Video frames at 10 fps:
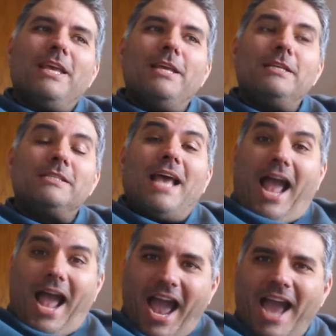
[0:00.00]
is
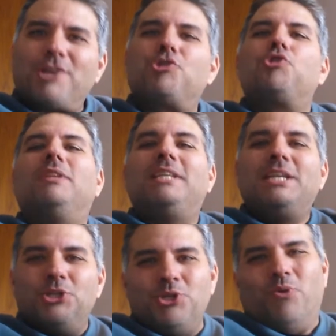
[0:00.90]

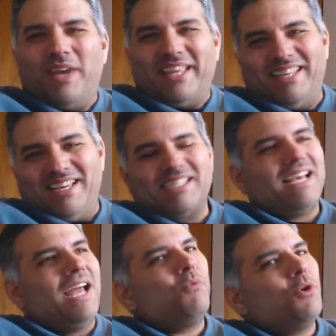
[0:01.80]
actually doing this.
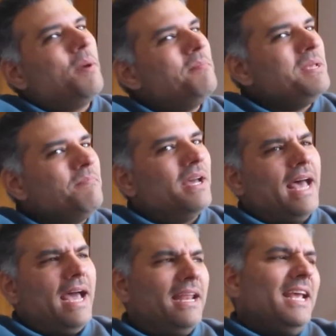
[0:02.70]
And what do I mean by
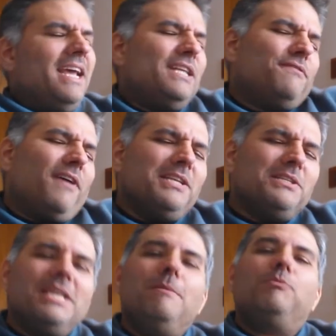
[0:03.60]
that? It's fine
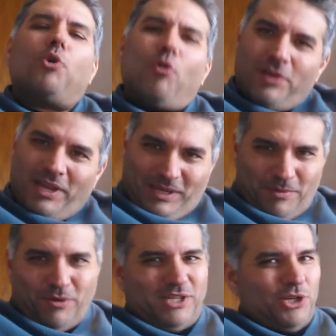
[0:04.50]
to keep talking
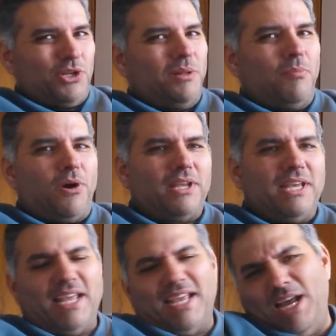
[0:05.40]
about digital
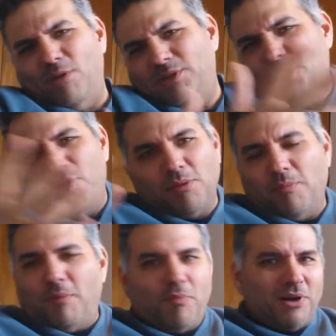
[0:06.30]
marketing and how digital
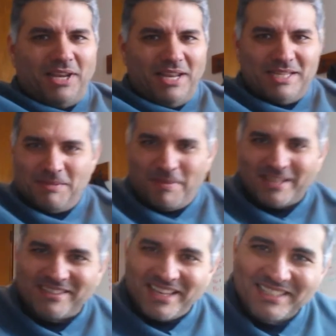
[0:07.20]
marketing is the
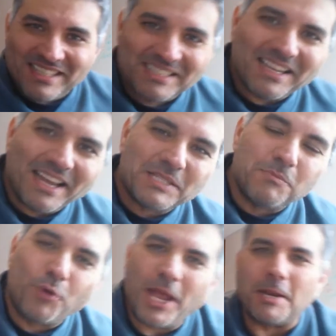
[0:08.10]
best thing since
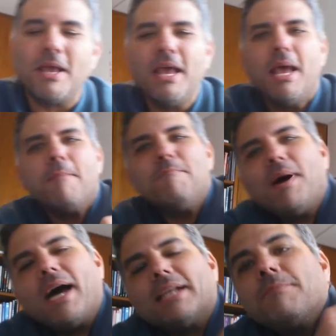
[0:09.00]
sliced bread.
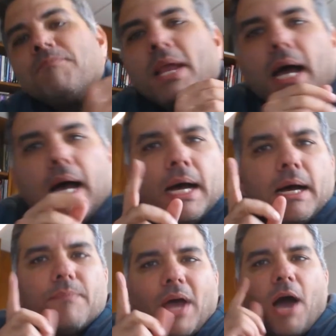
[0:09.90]
But
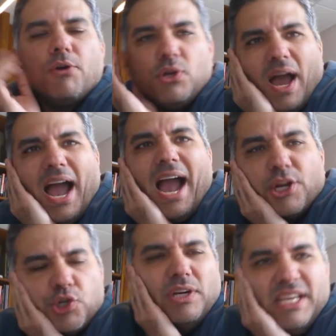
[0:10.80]
how do you
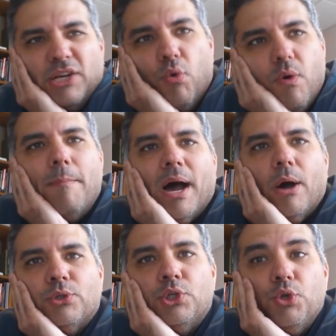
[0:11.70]
actually go
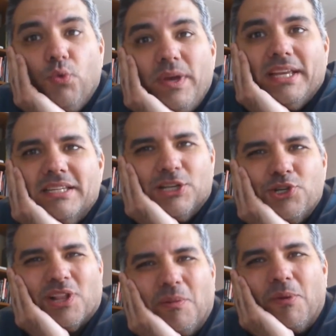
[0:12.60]
about doing
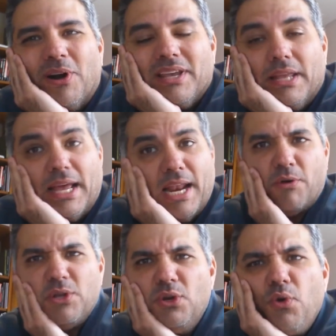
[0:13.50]
digital marketing, and
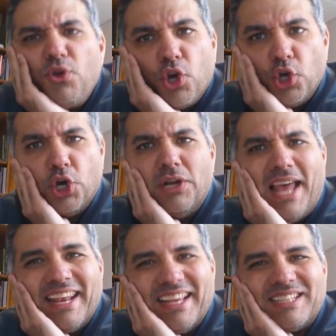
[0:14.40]
how do you know you're good
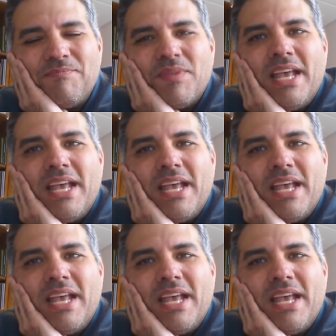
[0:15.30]
at it?